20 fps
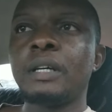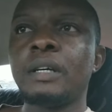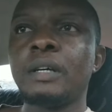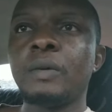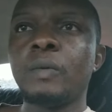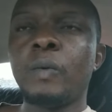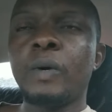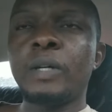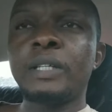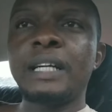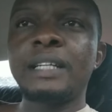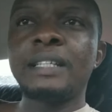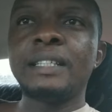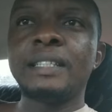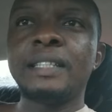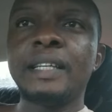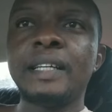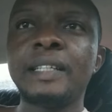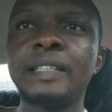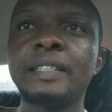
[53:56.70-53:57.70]
what are the
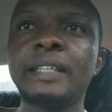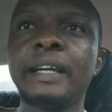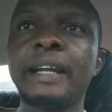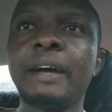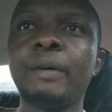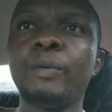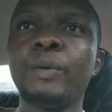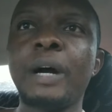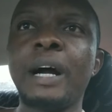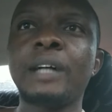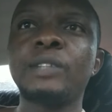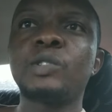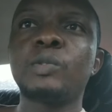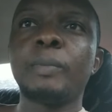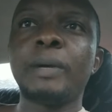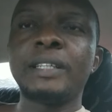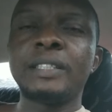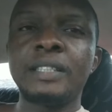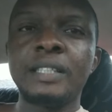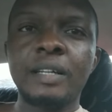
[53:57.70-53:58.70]
things that I will add to
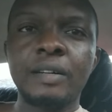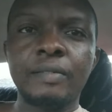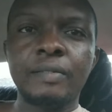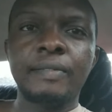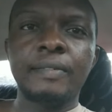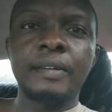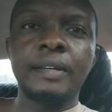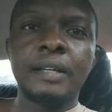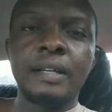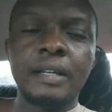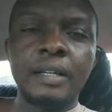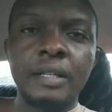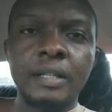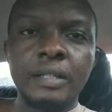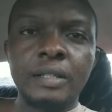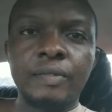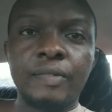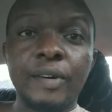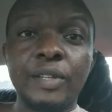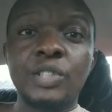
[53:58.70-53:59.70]
myself.
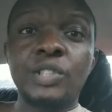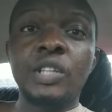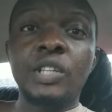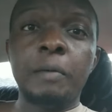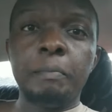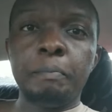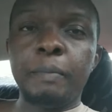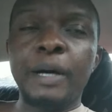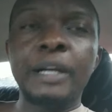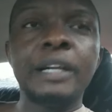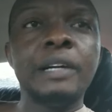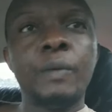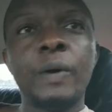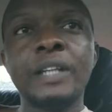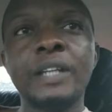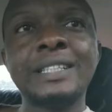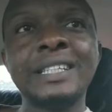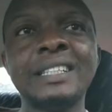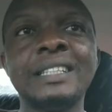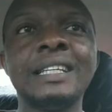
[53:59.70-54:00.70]
For somebody
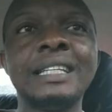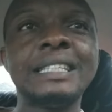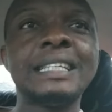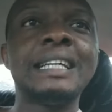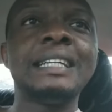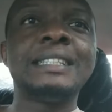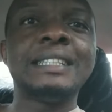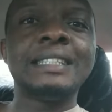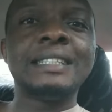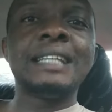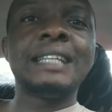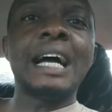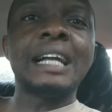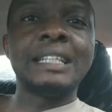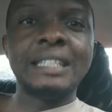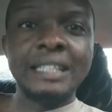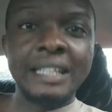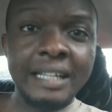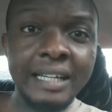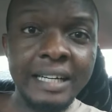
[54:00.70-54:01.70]
watching this, it is that
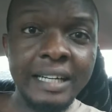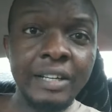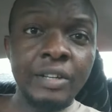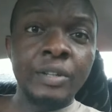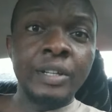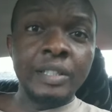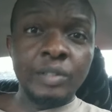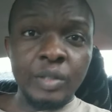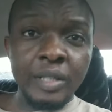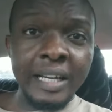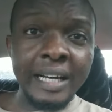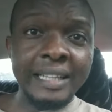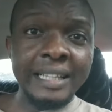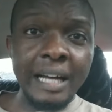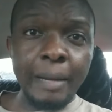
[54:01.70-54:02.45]
degree. You need to get that